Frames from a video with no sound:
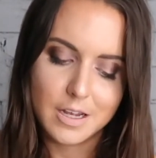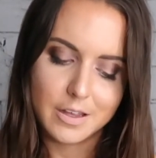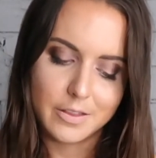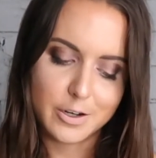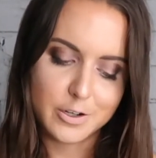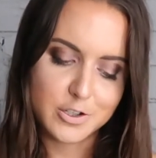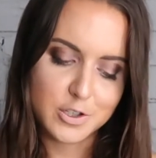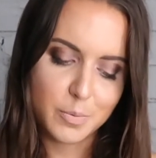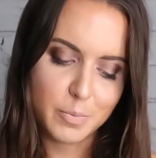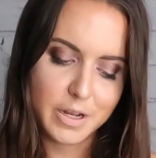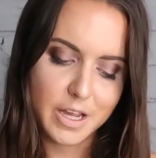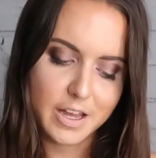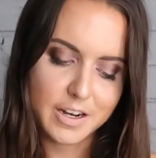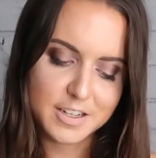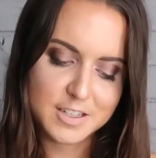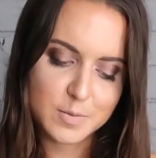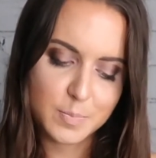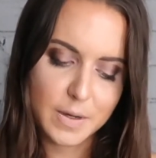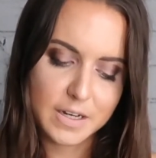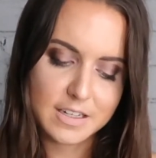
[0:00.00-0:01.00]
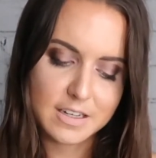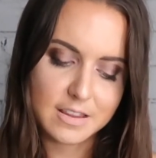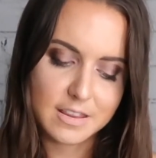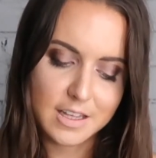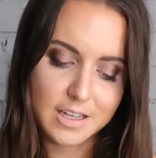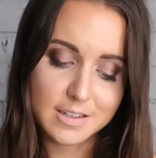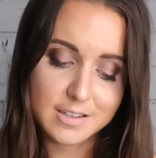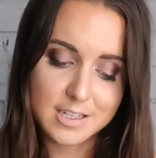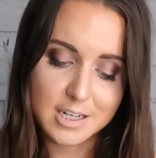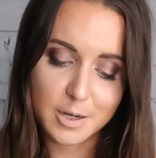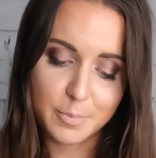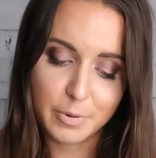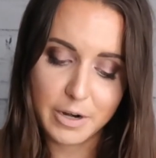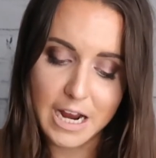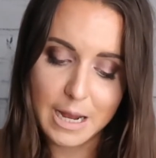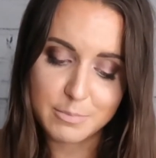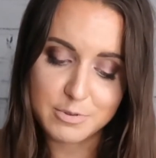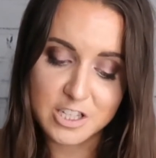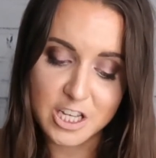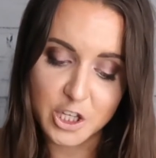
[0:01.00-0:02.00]
there's so many unexpected things here
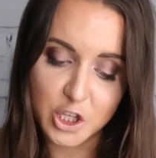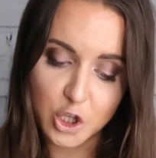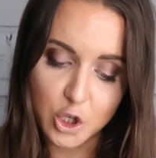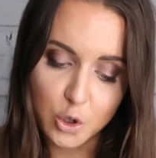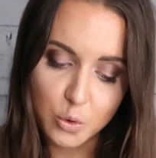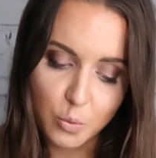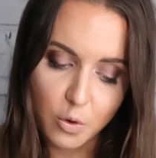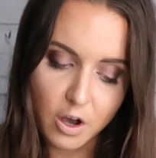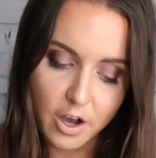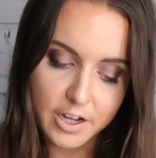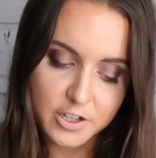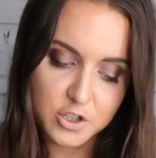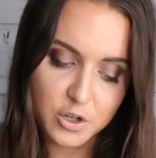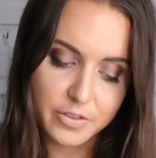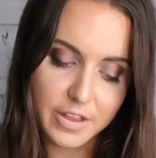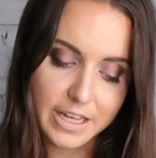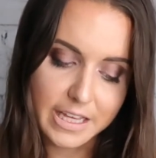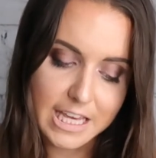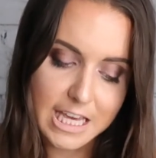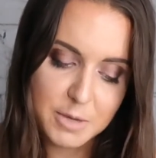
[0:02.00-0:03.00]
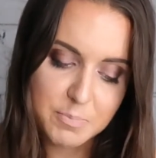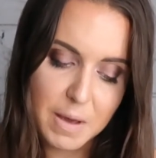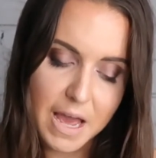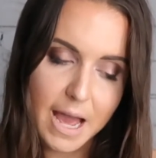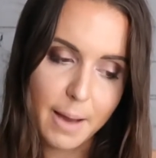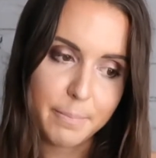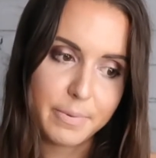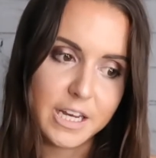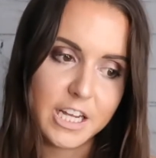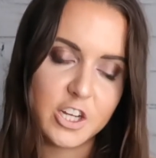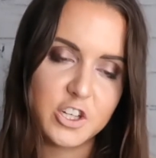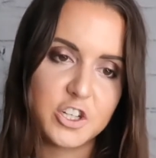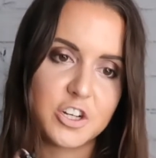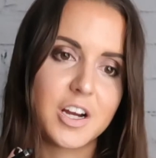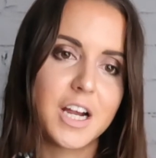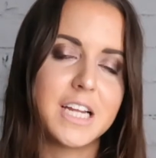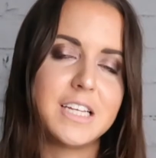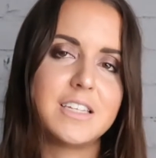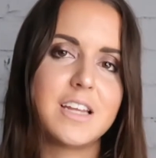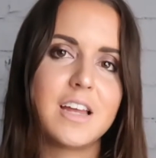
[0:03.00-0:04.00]
perhaps that you want or that keep happening in
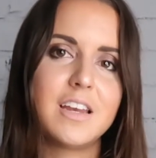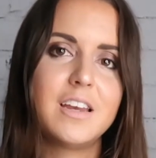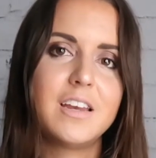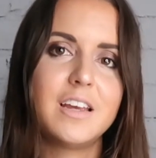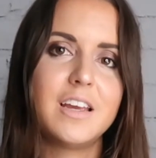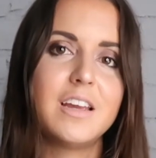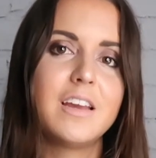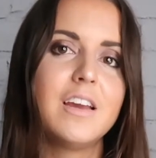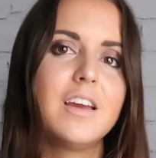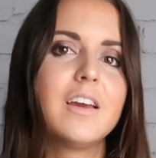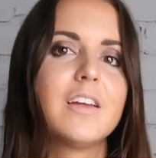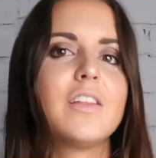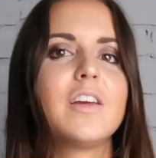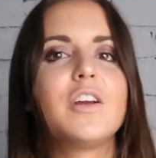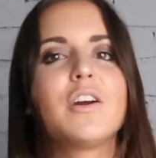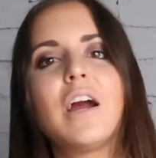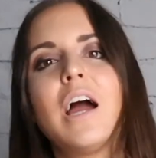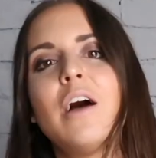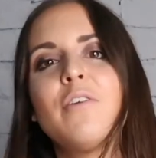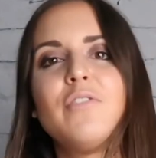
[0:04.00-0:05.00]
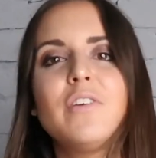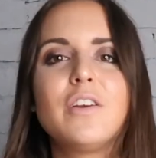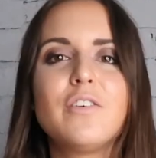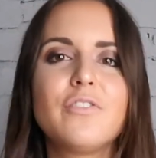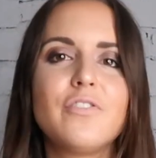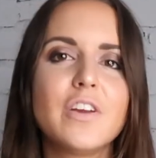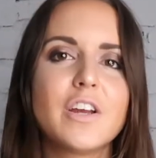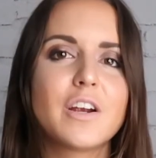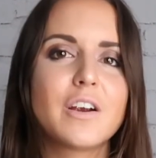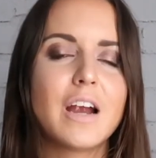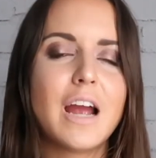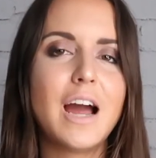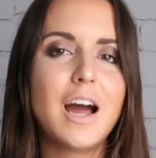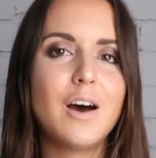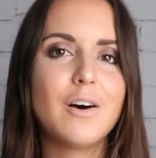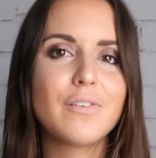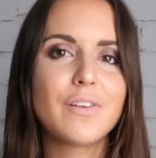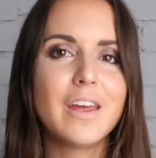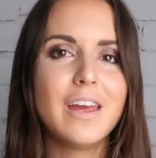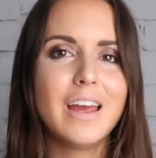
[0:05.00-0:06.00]
your identity that you're having to figure
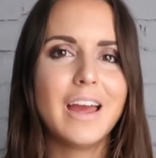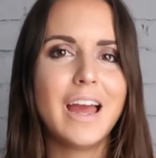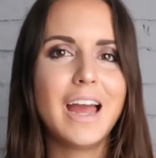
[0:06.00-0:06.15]
out,